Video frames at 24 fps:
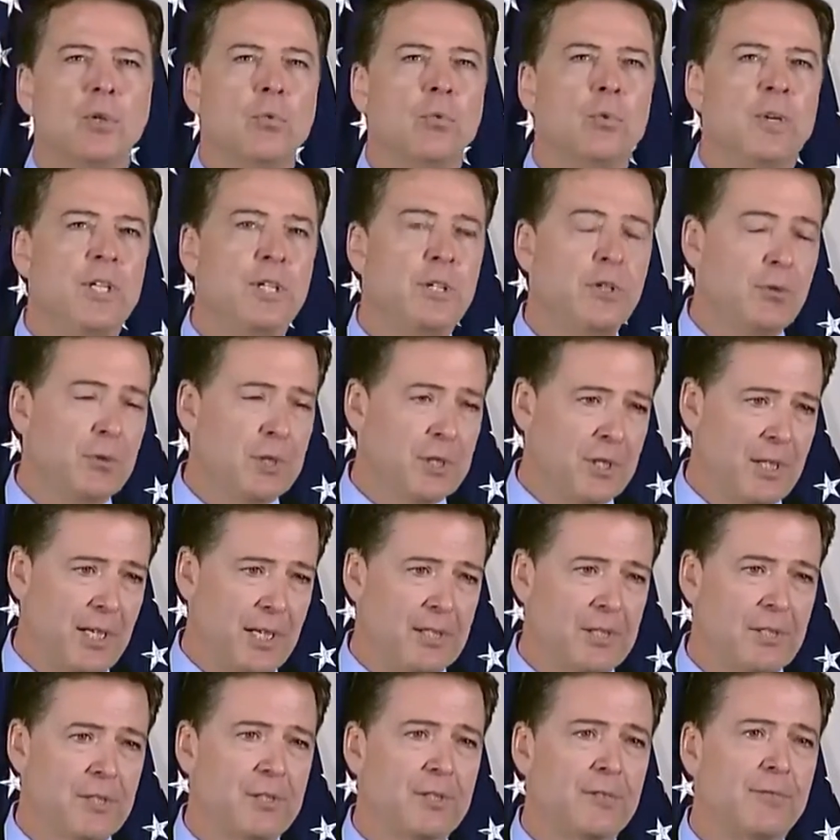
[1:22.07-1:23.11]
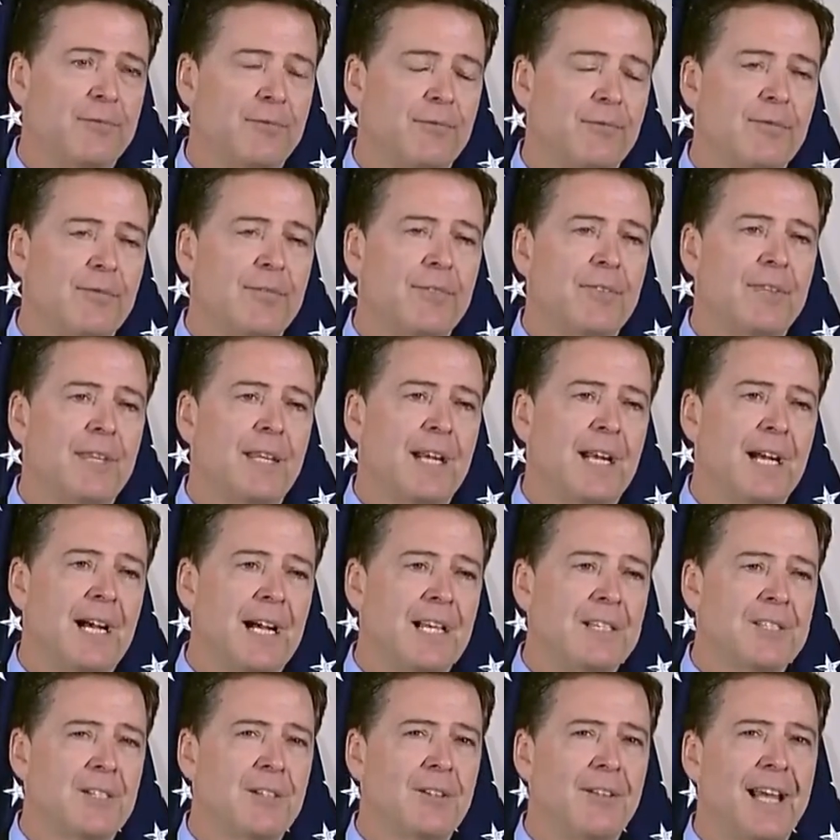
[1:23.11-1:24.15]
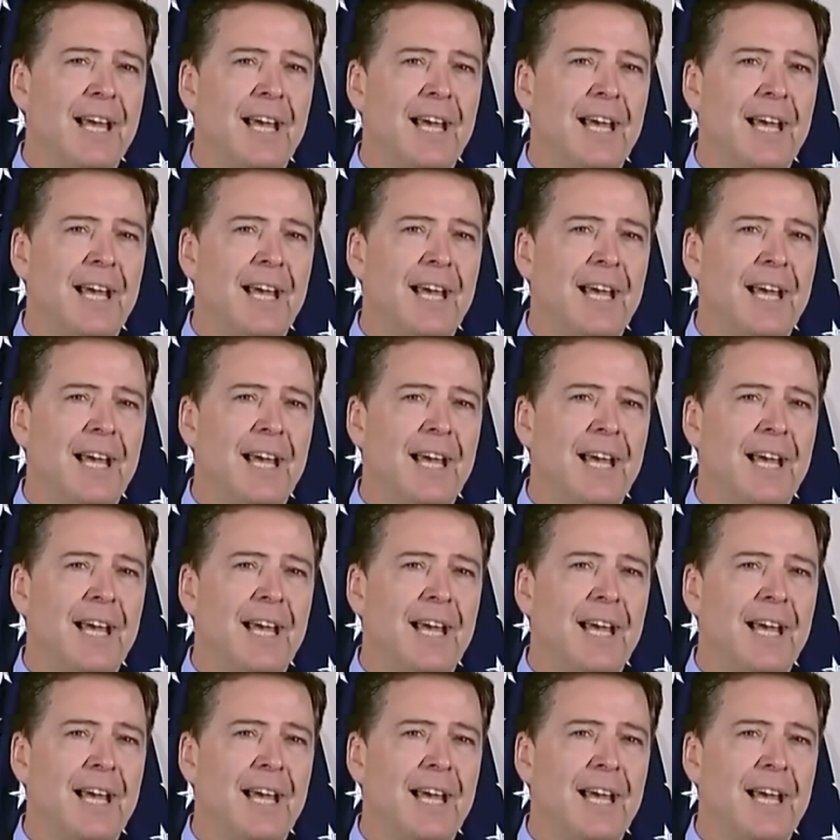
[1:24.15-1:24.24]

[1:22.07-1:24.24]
We do assess that hostile